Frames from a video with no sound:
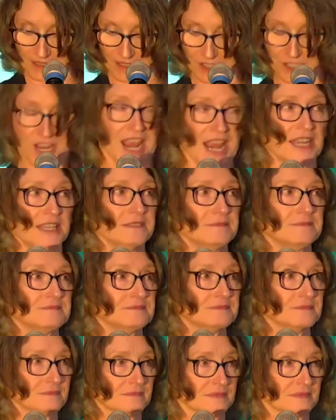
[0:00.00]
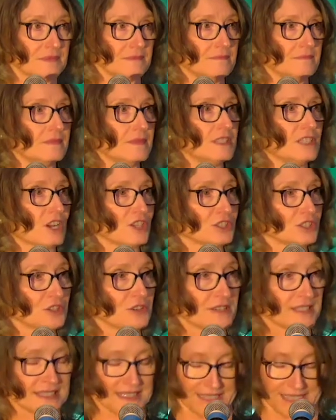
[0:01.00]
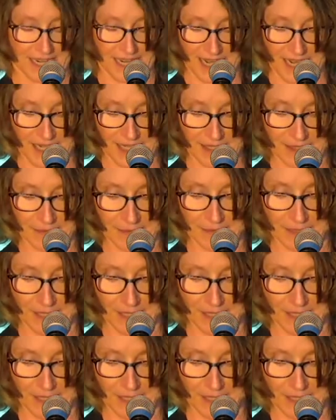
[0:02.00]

Jane, Dr. Chris Need,